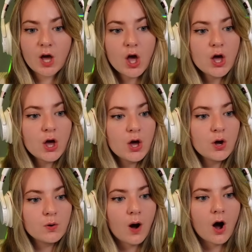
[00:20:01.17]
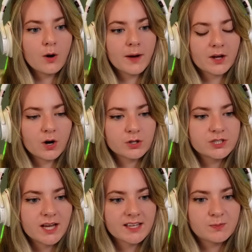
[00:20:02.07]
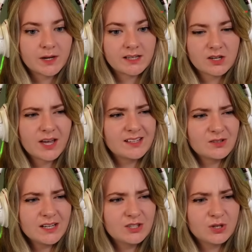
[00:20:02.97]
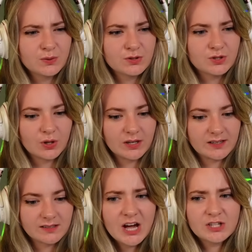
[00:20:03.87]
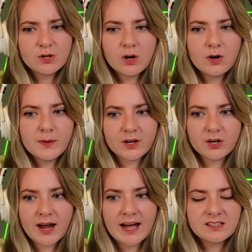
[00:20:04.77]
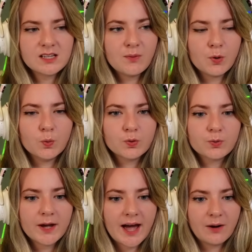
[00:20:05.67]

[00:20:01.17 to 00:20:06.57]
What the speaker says: Ooh, oh my gosh, yes please. Okay, it's only $200. So, oh my god, I had to come all the way out